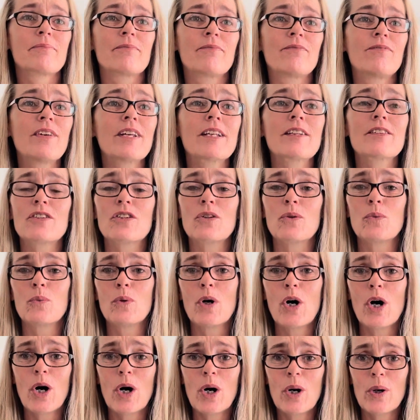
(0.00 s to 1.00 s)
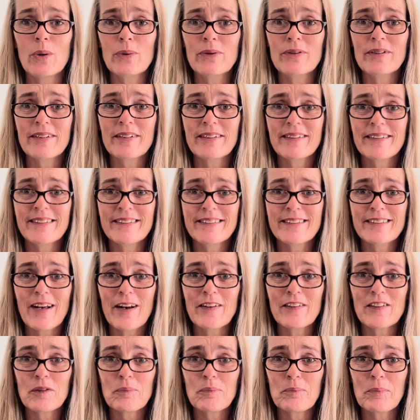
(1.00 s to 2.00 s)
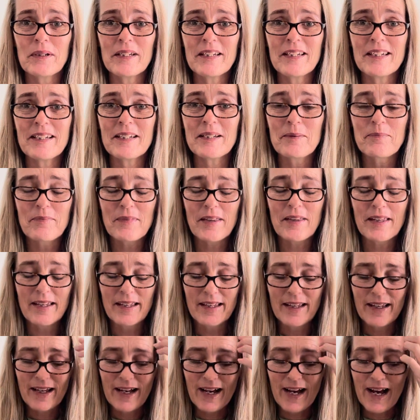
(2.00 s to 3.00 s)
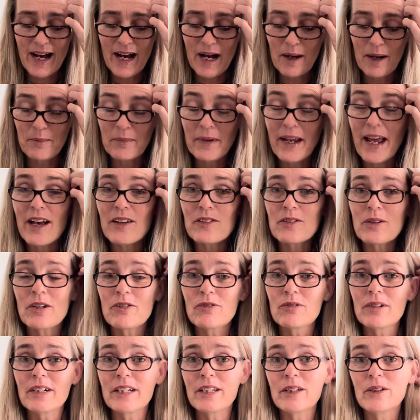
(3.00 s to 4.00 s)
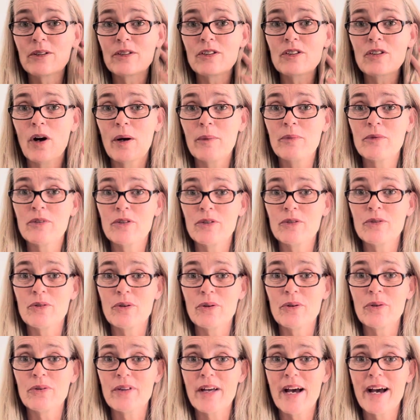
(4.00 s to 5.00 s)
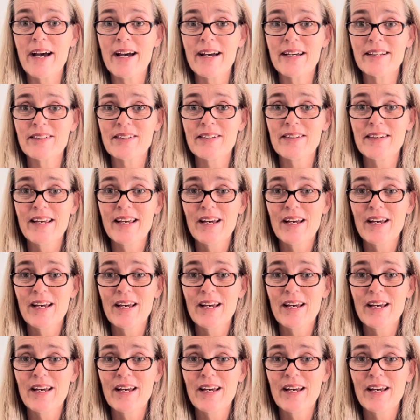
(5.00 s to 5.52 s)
fix the world, so to speak, now's not a really good time to do that.